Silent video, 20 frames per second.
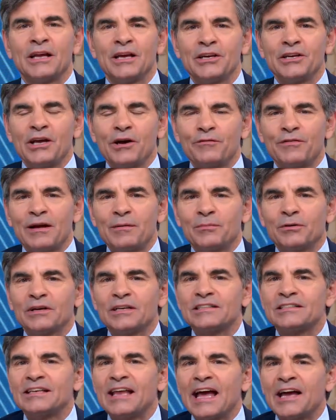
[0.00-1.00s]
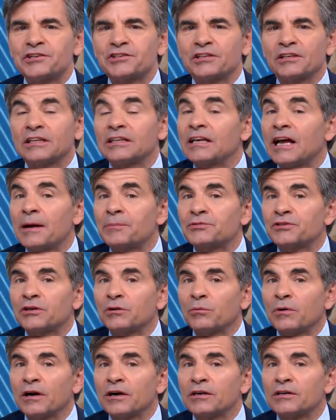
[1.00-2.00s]
November is National Adoption
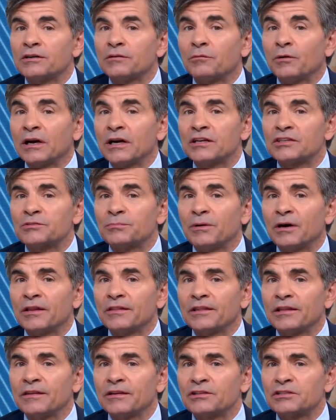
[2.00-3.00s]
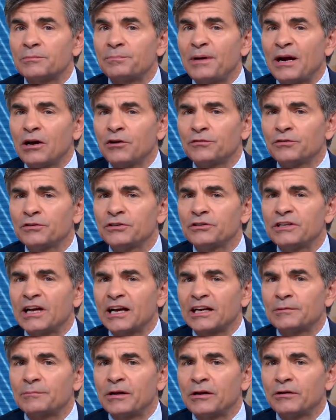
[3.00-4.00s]
Awareness Month, and there's a powerful new
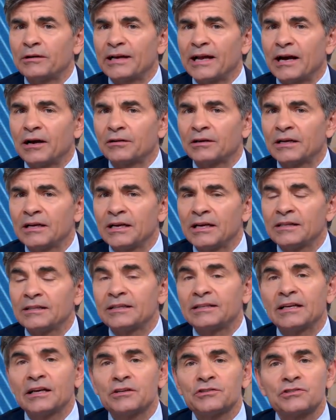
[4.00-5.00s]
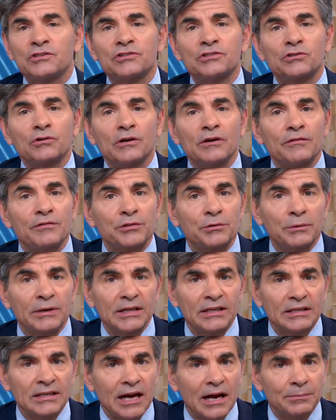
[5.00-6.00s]
documentary out that tells the story of three
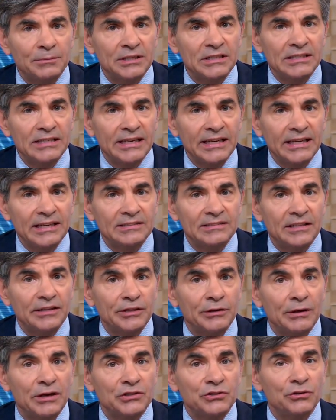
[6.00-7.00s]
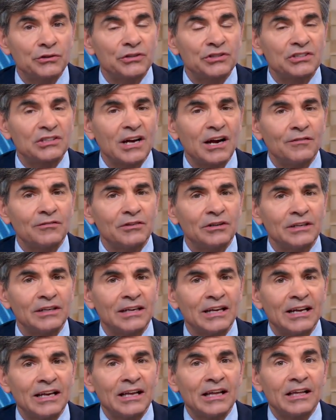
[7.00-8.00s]
adopted teens in the U.S. who discovered
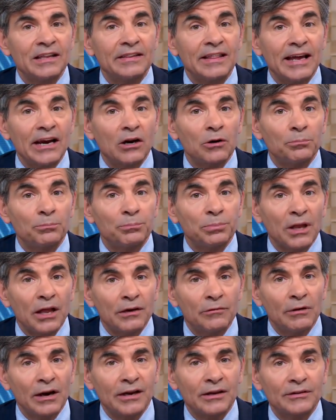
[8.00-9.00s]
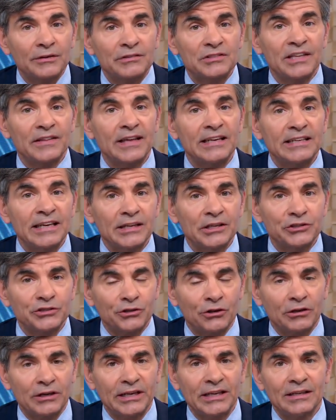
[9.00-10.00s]
they are blood relatives and they take a
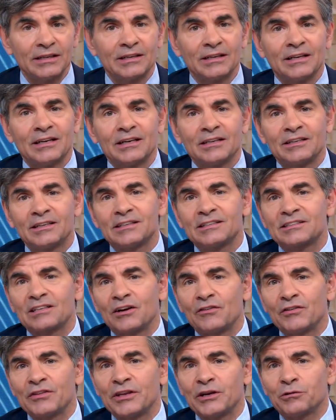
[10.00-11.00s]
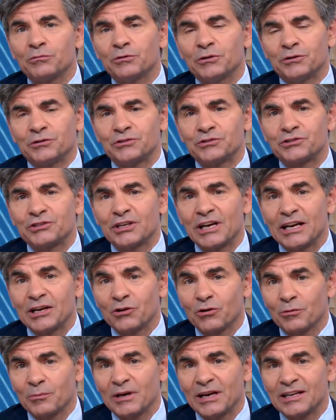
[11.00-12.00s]
journey to discover their roots. Janai
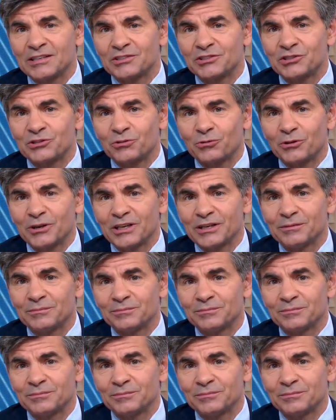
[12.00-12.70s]
Norman has the story.